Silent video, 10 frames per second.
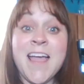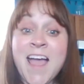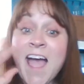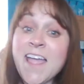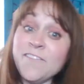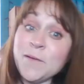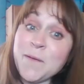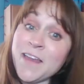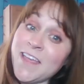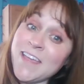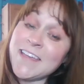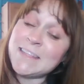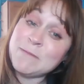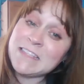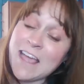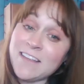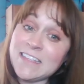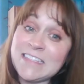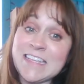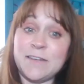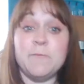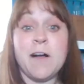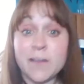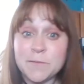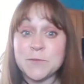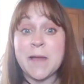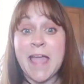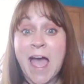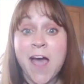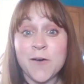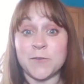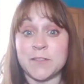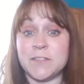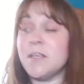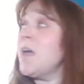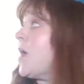Hi everybody, it's Miss Allison. Welcome to my house.